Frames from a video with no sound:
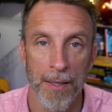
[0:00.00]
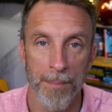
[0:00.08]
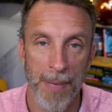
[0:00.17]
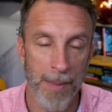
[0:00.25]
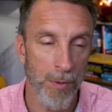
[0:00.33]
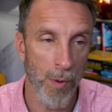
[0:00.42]

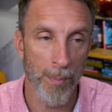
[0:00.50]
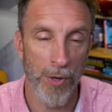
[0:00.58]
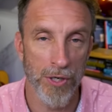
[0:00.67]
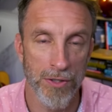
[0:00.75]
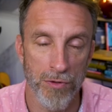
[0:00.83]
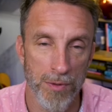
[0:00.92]
Maybe one
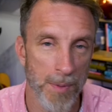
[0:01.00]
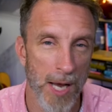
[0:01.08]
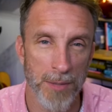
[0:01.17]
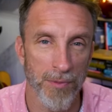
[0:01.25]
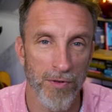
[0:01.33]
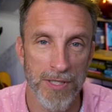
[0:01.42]
person is
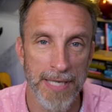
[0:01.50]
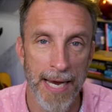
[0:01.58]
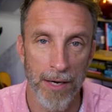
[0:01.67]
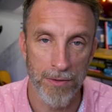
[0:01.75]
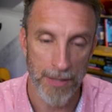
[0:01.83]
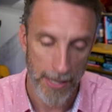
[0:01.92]
responsible for
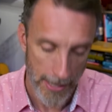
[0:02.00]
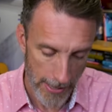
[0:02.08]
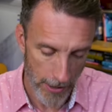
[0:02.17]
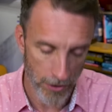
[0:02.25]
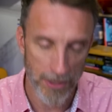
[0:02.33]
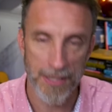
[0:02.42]
sales.
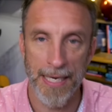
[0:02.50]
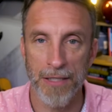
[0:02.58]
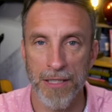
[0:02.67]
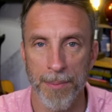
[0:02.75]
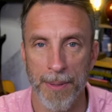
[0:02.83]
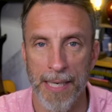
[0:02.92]
Here's the sales
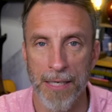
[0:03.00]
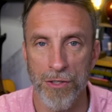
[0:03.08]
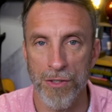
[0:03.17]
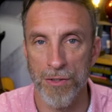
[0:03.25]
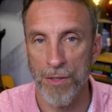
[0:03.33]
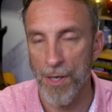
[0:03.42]

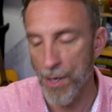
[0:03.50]
expectations.